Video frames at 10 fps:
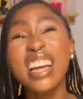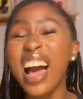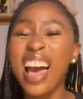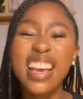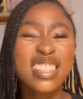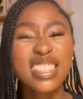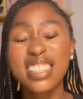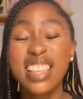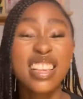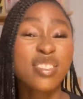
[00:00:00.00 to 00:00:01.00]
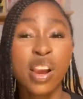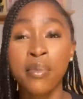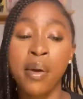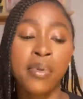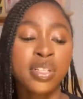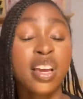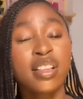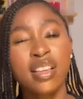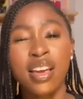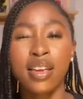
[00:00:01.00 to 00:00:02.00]
AC stays well on my body.
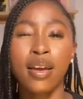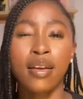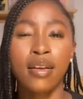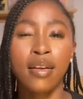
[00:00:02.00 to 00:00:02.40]
Enter here.